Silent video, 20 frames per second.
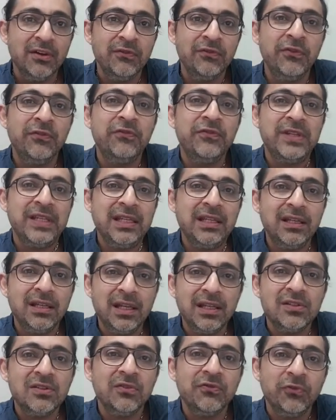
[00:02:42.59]
15
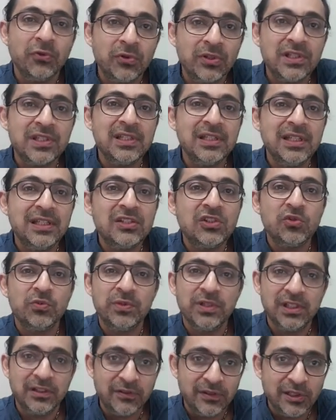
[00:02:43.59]
days of footage needs to
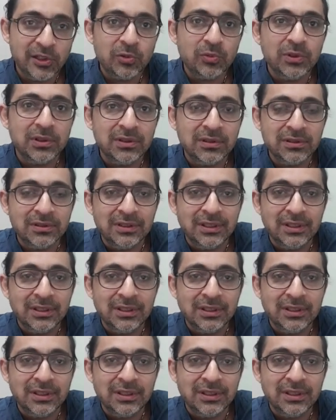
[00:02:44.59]
be available.